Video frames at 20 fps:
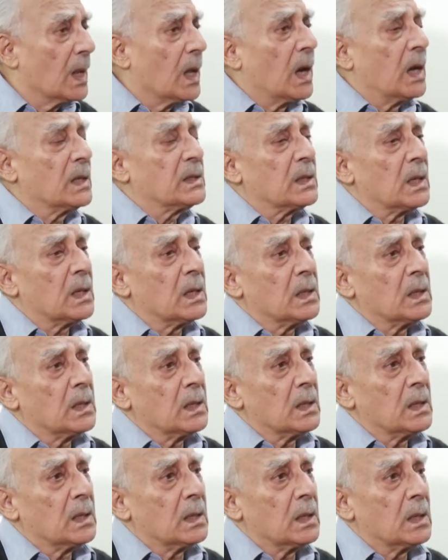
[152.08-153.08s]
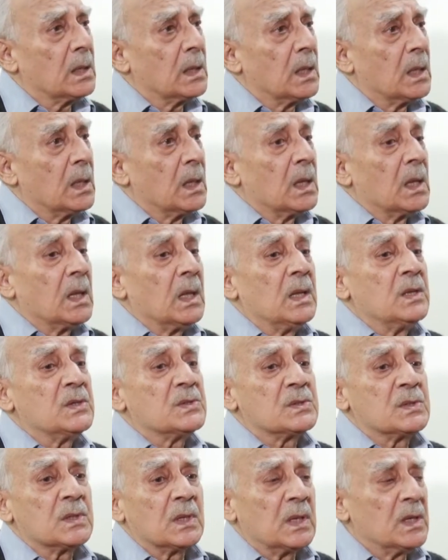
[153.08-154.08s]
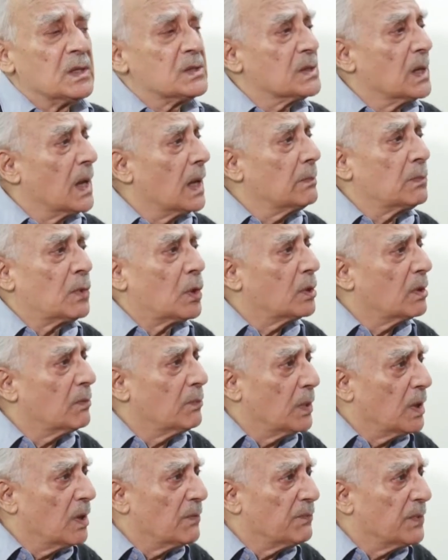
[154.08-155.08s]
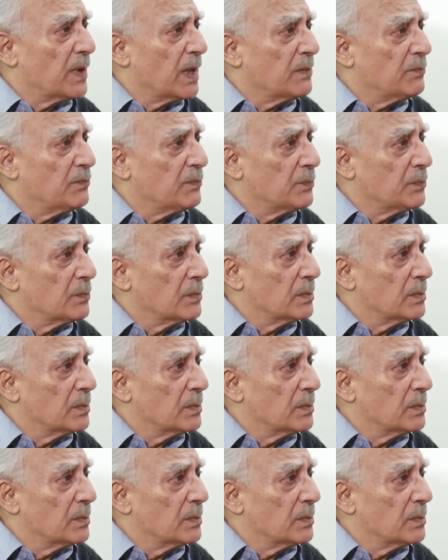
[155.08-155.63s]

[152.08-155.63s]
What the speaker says: Achha, is Islam not a way of life?